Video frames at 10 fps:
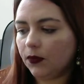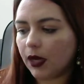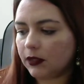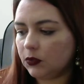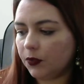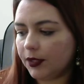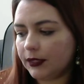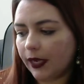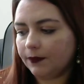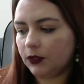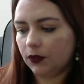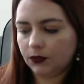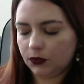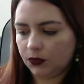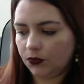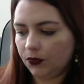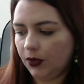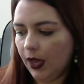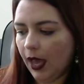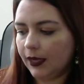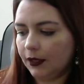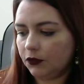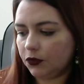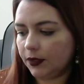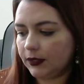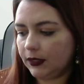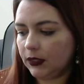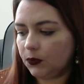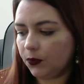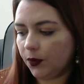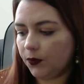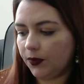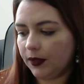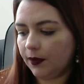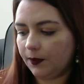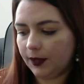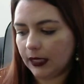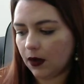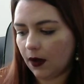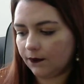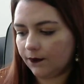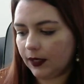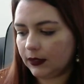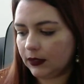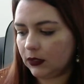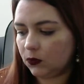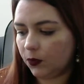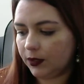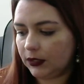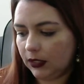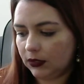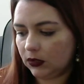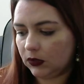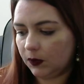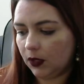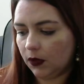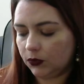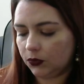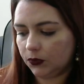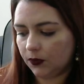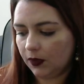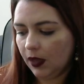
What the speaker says: God's word is absolute truth. I can trust his word with complete confidence. His word teaches me all truth.